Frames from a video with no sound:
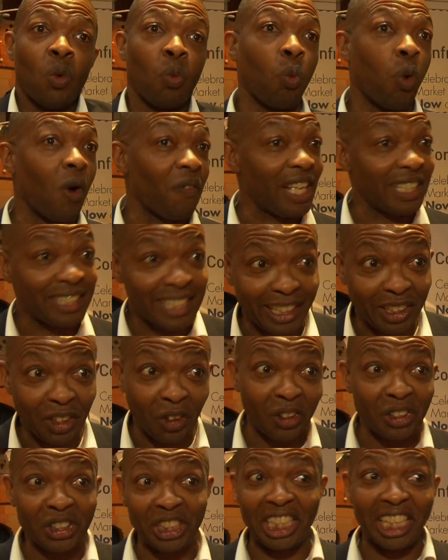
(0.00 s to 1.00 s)
What that
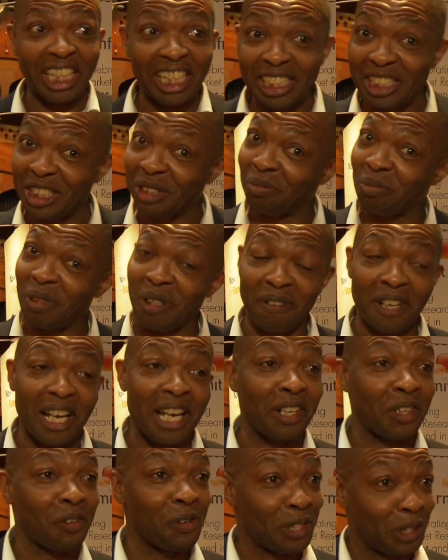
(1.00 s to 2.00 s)
technology is, if I
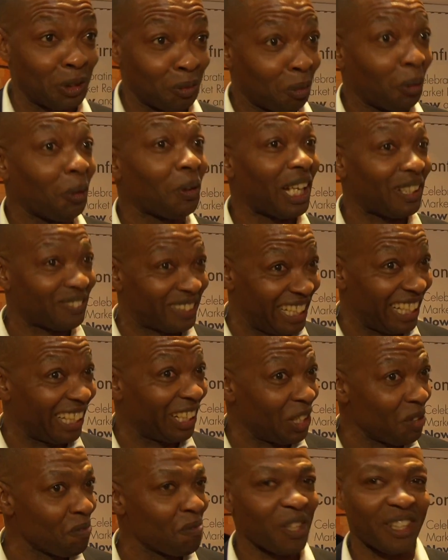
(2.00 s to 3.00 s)
had a crystal ball I'll tell
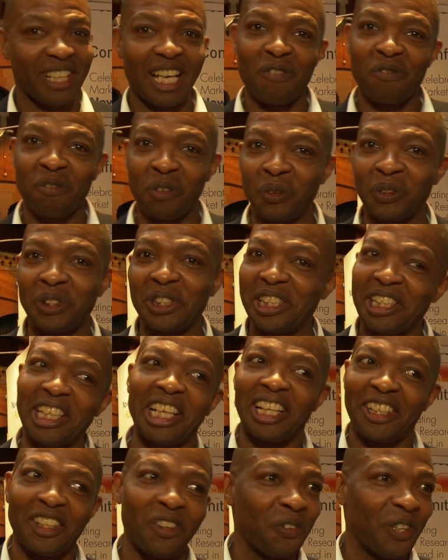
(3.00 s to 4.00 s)
you, but unfortunately
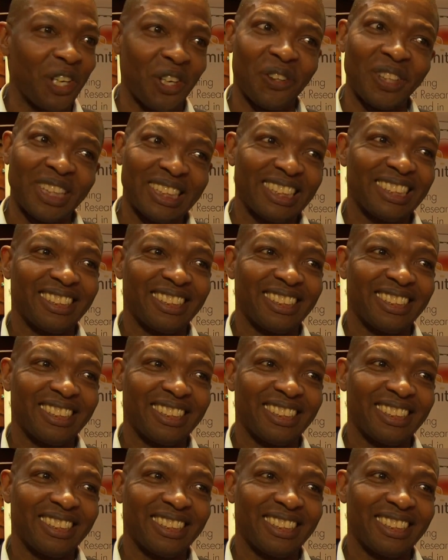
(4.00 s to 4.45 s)
I don't know.